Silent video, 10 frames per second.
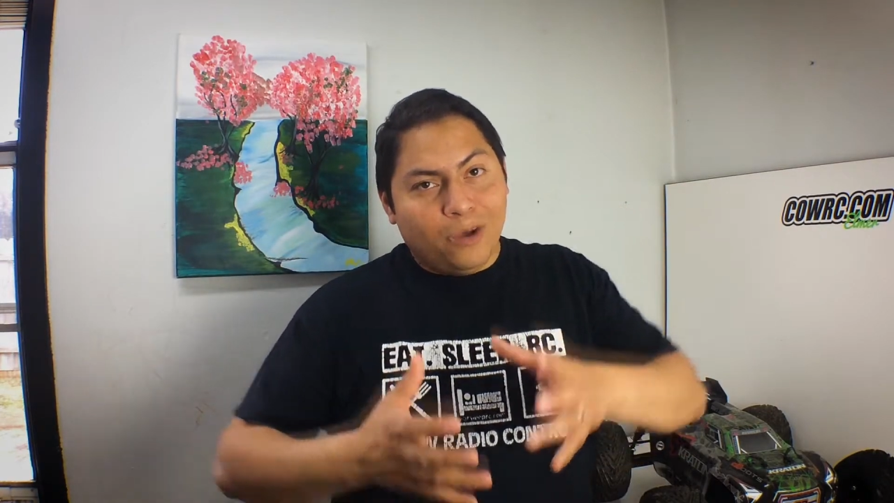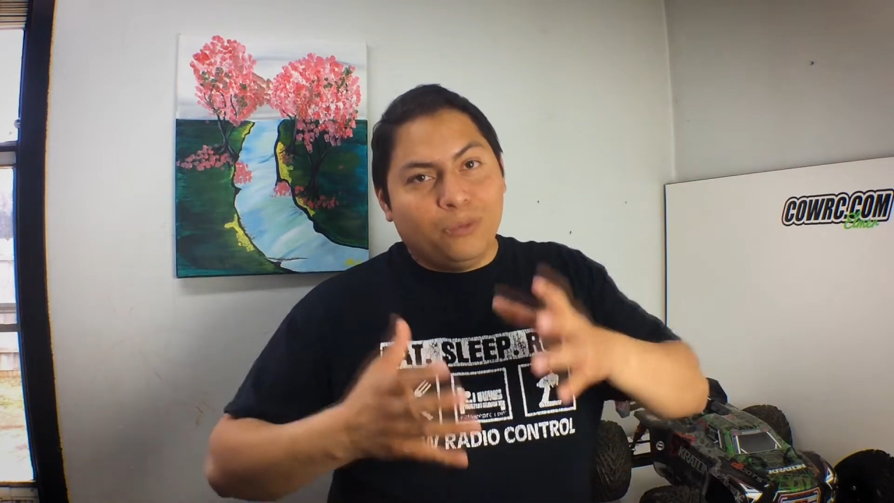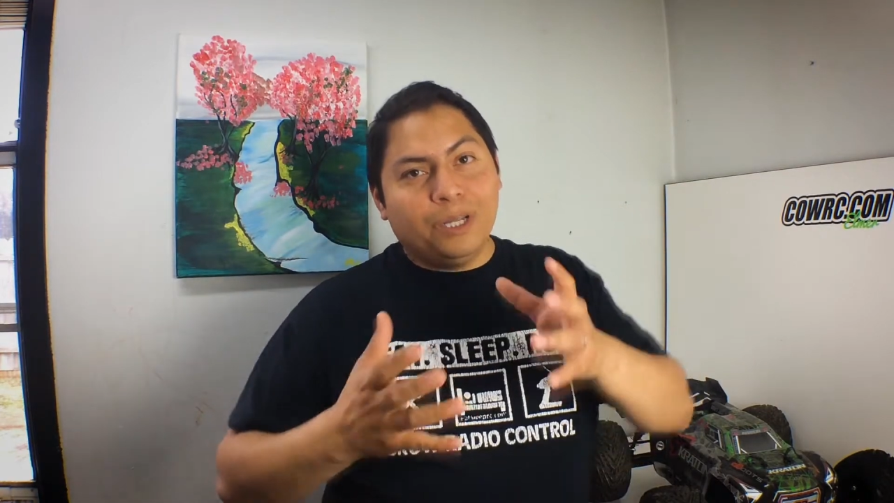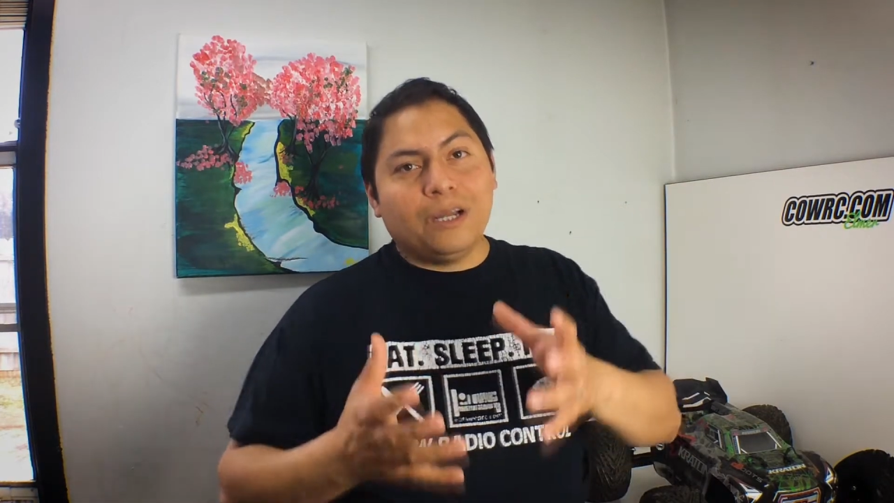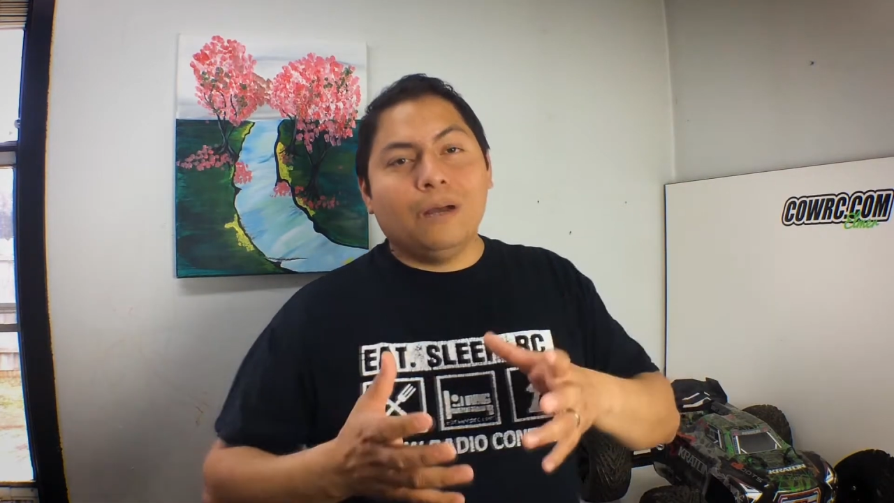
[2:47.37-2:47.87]

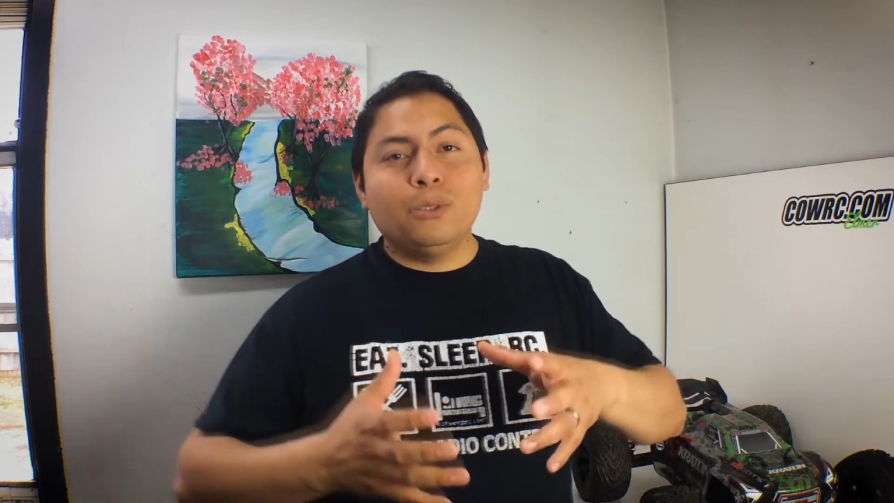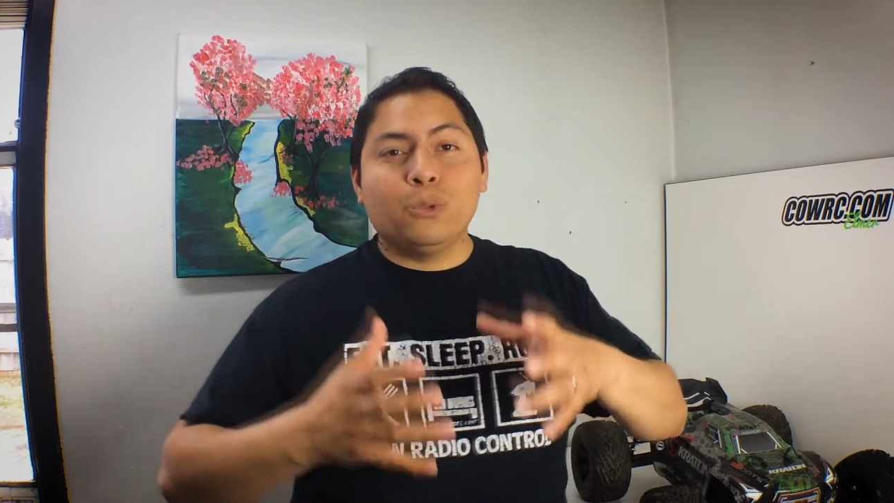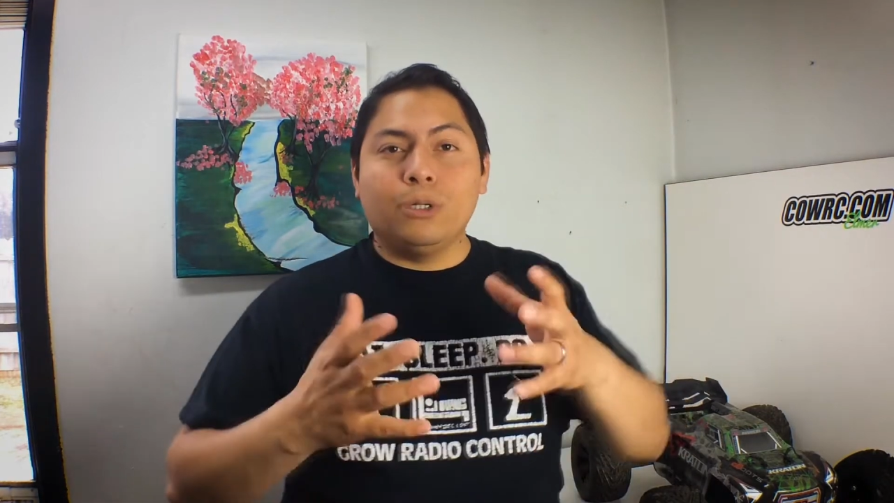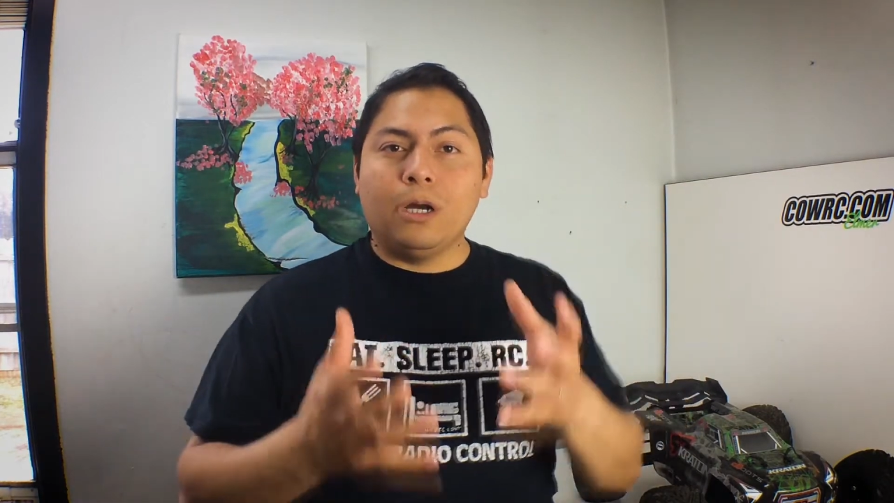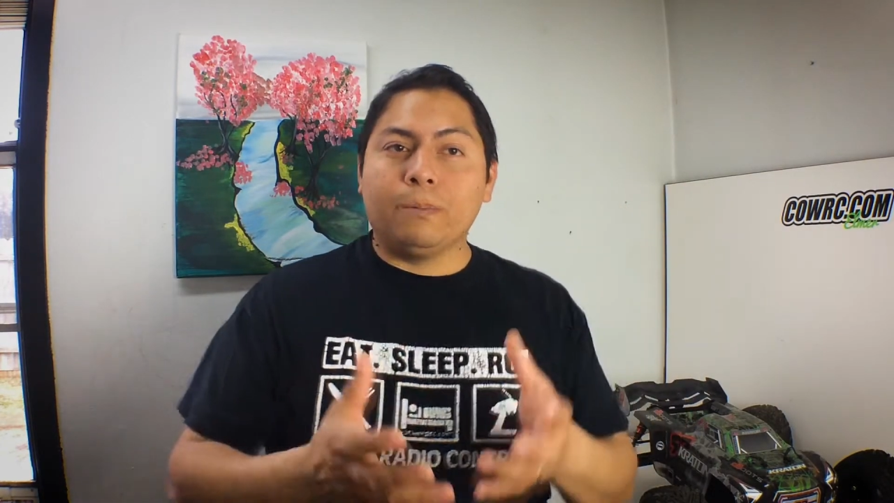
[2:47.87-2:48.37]
When it comes
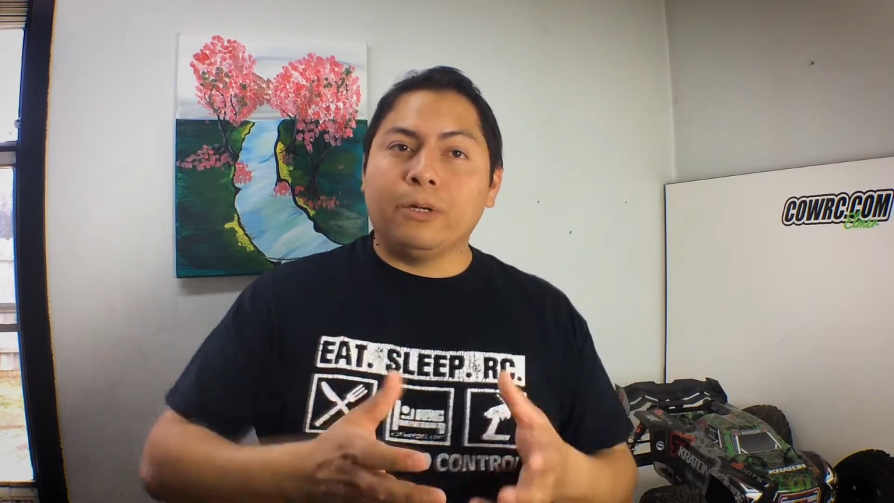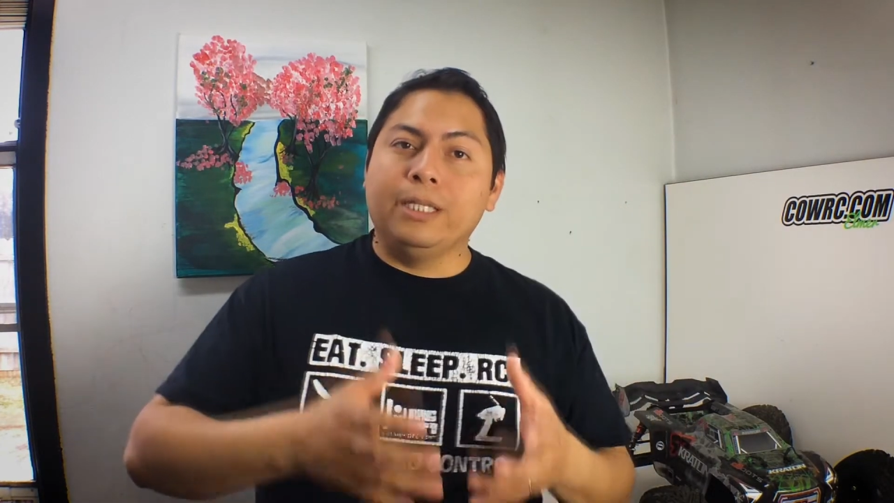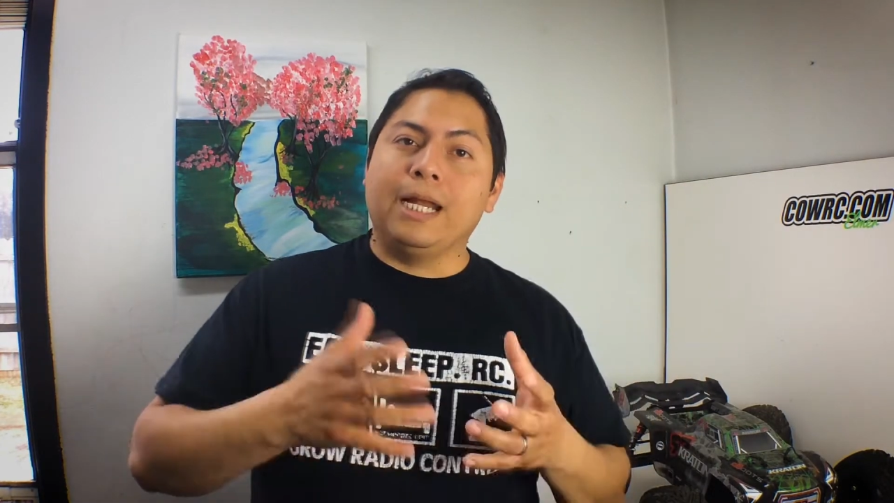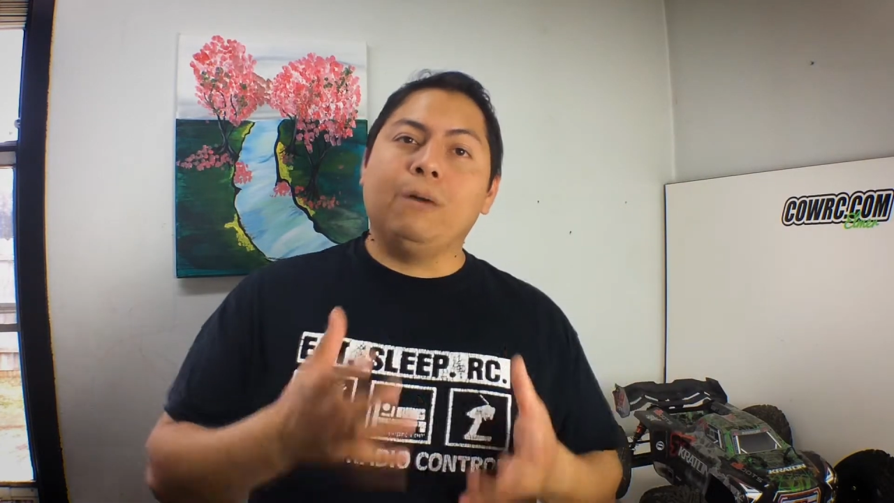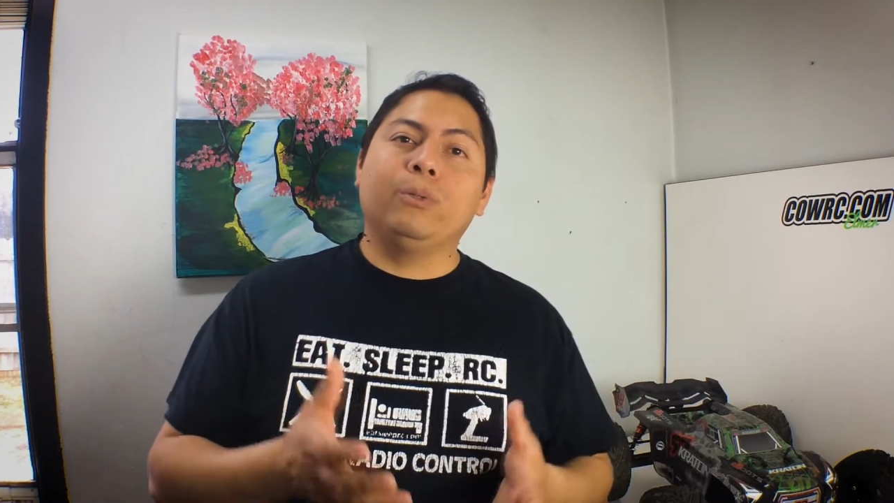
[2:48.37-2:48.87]
to an
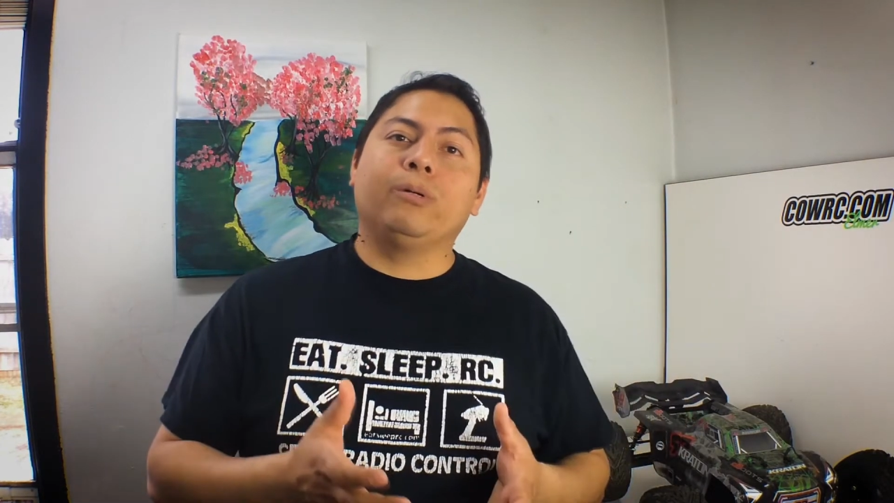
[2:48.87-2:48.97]
upgrade that I would